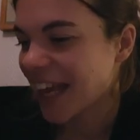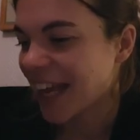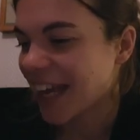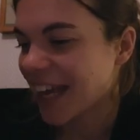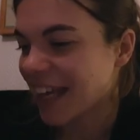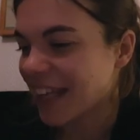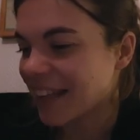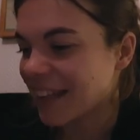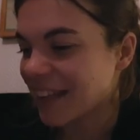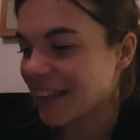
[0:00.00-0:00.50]

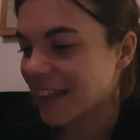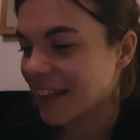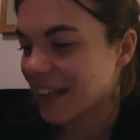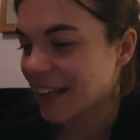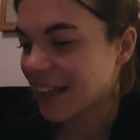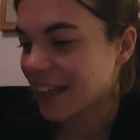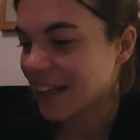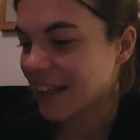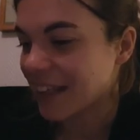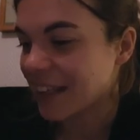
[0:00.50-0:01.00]
And
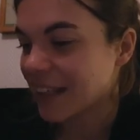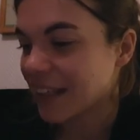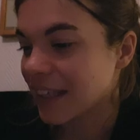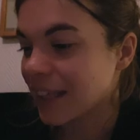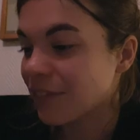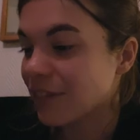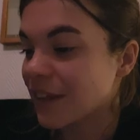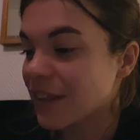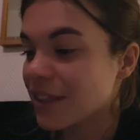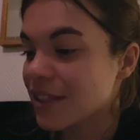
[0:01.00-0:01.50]
they give
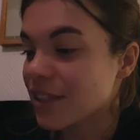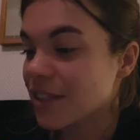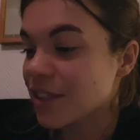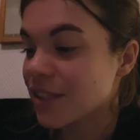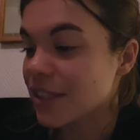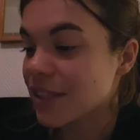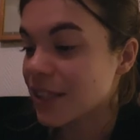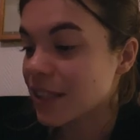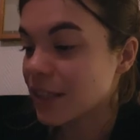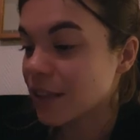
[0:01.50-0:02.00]
it the
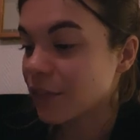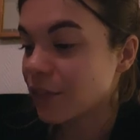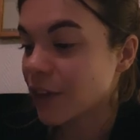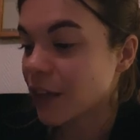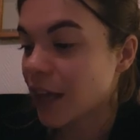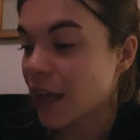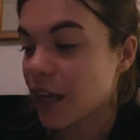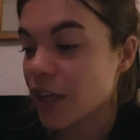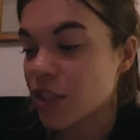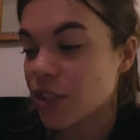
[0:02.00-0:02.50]

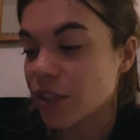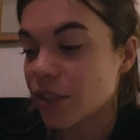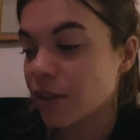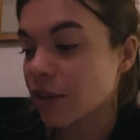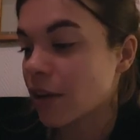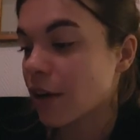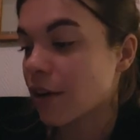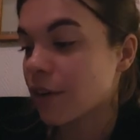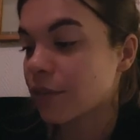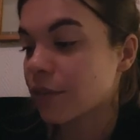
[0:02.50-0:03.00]
signification
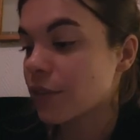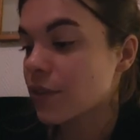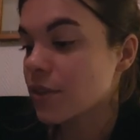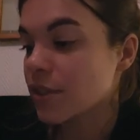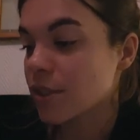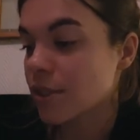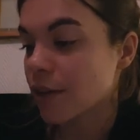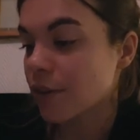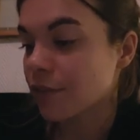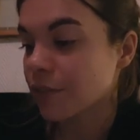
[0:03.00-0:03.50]
of
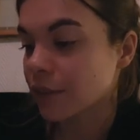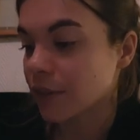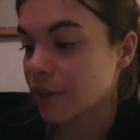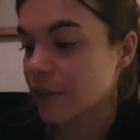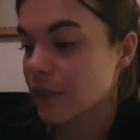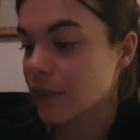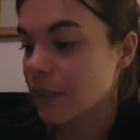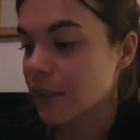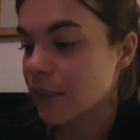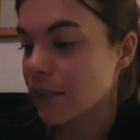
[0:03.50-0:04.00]

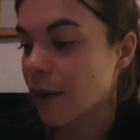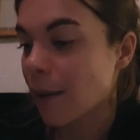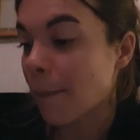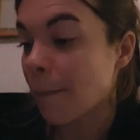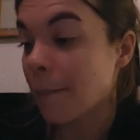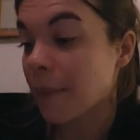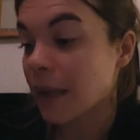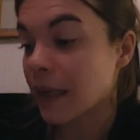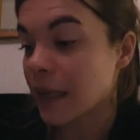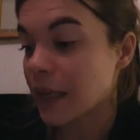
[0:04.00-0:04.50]
softness,
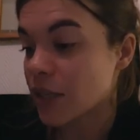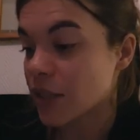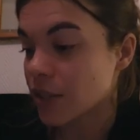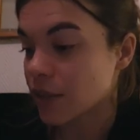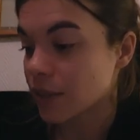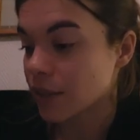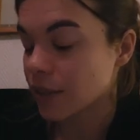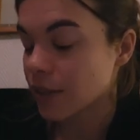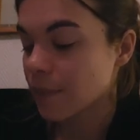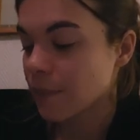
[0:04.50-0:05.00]

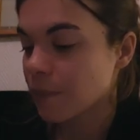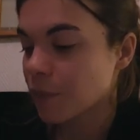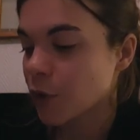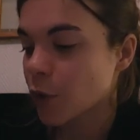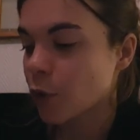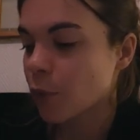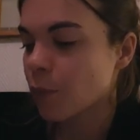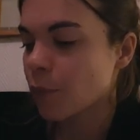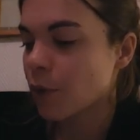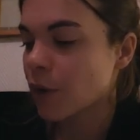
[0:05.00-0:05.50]
pleasure,
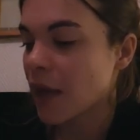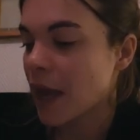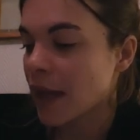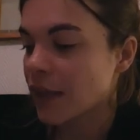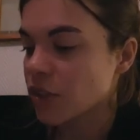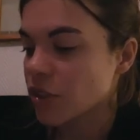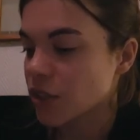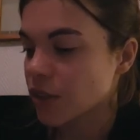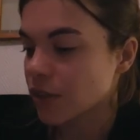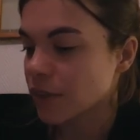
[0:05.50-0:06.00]

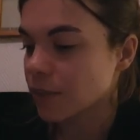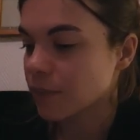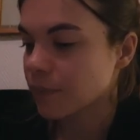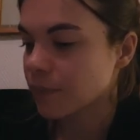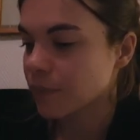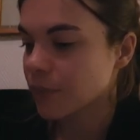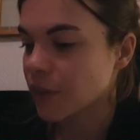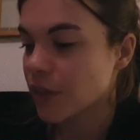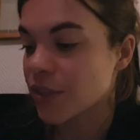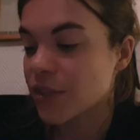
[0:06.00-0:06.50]
comprehension,
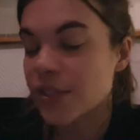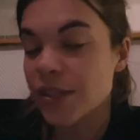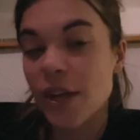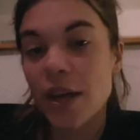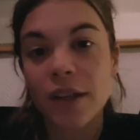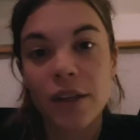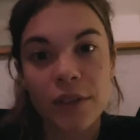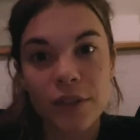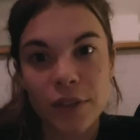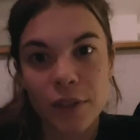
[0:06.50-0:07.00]
the
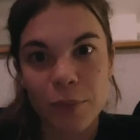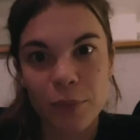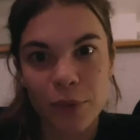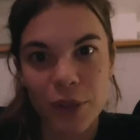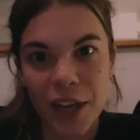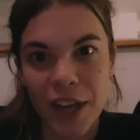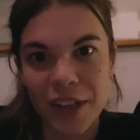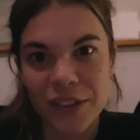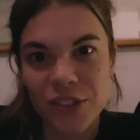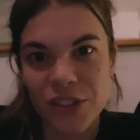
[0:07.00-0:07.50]
sudden
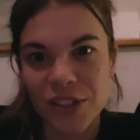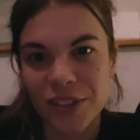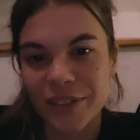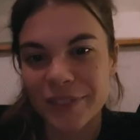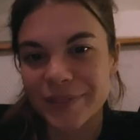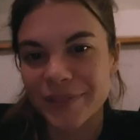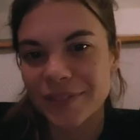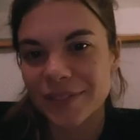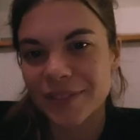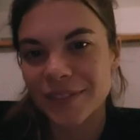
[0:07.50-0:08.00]
comprehension,
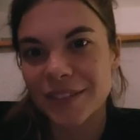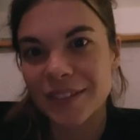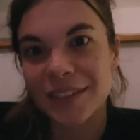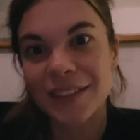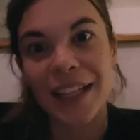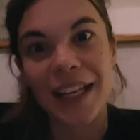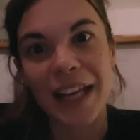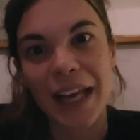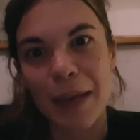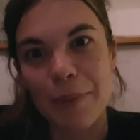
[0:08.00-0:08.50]

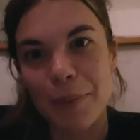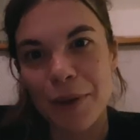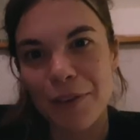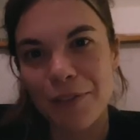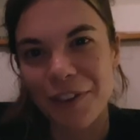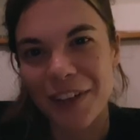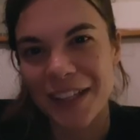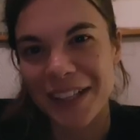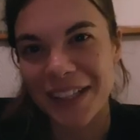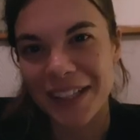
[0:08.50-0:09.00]
that
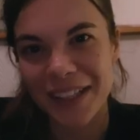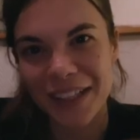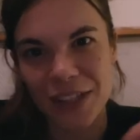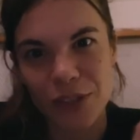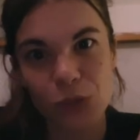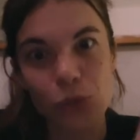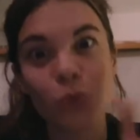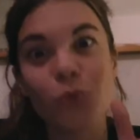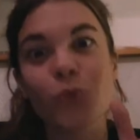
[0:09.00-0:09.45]
epiphany, that